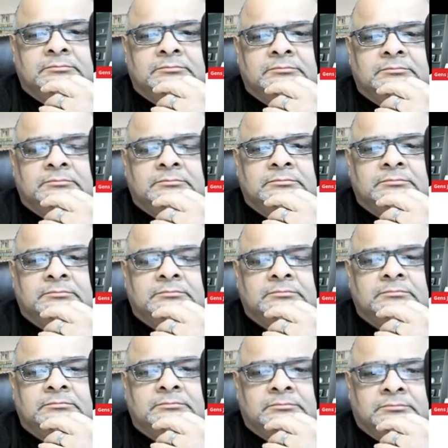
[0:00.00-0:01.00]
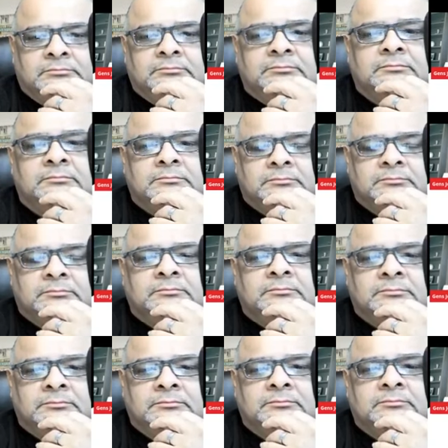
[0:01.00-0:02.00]

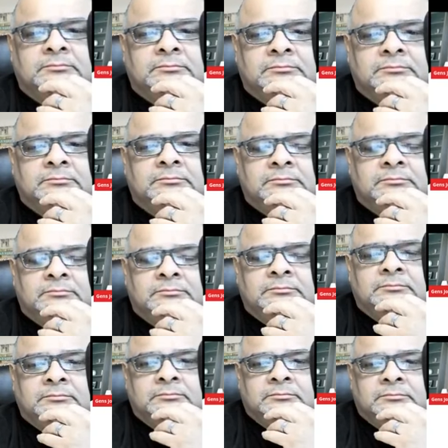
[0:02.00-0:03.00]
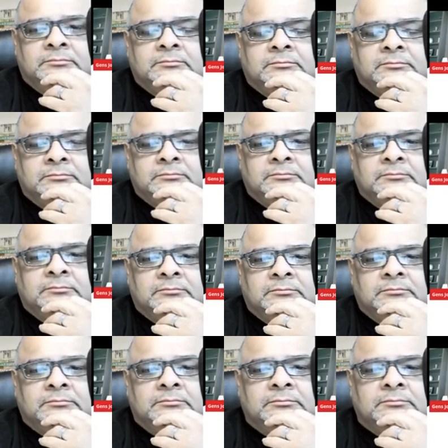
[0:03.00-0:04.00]

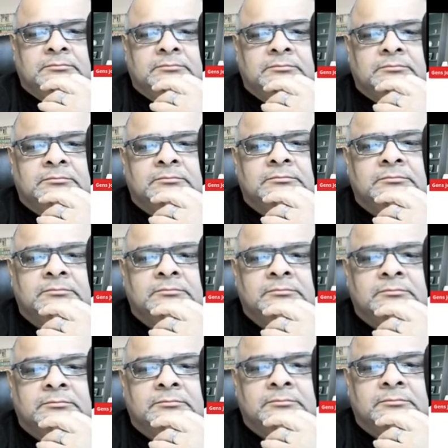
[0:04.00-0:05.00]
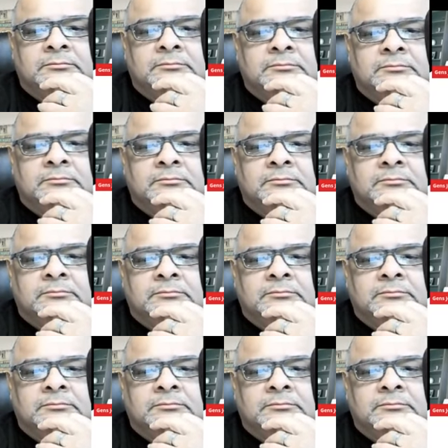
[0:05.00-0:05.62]
(not speaking)